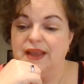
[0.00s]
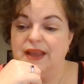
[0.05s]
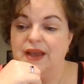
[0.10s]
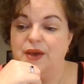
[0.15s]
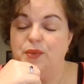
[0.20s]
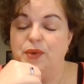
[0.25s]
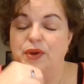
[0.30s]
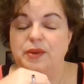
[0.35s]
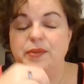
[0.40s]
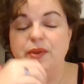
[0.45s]
I
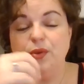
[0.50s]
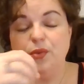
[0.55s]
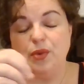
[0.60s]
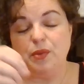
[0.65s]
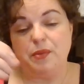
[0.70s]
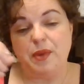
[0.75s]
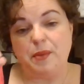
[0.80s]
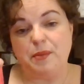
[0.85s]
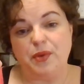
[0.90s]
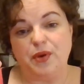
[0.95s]
want to be
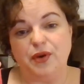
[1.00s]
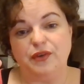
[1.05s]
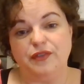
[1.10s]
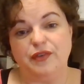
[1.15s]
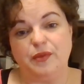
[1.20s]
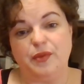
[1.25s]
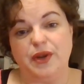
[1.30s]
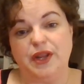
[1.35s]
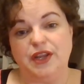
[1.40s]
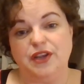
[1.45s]
remembered
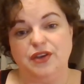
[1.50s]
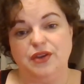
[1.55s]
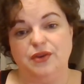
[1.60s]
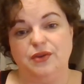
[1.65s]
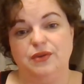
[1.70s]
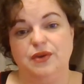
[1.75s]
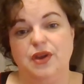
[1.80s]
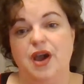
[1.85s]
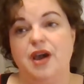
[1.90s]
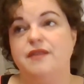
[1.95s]
for what I
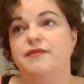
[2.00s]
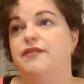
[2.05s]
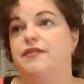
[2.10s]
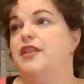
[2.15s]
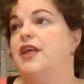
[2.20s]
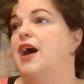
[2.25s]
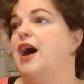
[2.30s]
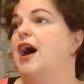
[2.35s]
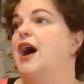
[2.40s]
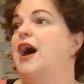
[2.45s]
do, not for
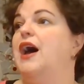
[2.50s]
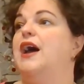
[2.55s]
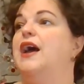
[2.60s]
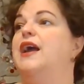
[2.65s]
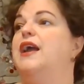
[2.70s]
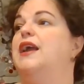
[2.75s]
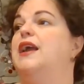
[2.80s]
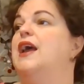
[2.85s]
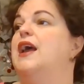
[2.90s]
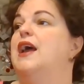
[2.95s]
the
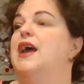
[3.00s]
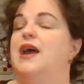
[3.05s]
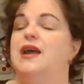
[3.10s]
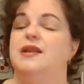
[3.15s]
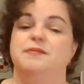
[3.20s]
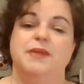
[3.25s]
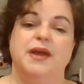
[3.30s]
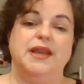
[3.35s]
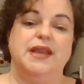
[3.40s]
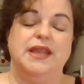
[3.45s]
high
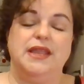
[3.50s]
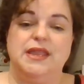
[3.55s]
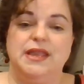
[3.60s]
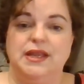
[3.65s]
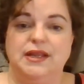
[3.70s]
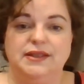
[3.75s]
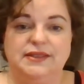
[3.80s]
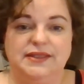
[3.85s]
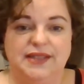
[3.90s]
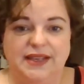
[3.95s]
and mighty
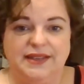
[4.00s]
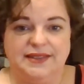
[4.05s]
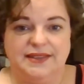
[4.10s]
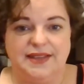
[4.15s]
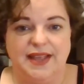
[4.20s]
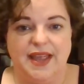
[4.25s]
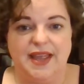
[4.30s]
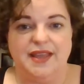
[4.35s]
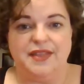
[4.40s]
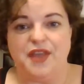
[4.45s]
things I
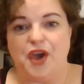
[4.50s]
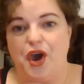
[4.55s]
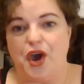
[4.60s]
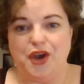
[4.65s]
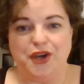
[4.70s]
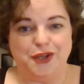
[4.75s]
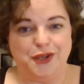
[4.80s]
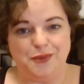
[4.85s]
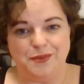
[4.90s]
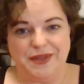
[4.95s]
say and the
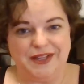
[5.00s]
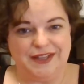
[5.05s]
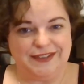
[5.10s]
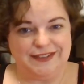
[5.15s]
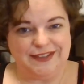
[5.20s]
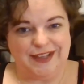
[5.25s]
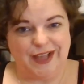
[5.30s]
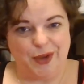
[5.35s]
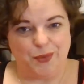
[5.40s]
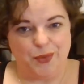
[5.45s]

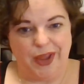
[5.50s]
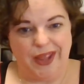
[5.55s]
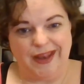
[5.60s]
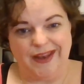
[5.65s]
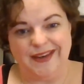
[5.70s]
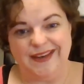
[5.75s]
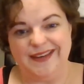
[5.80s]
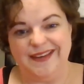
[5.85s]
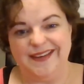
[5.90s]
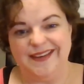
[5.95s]
arguments I
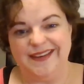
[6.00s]
win.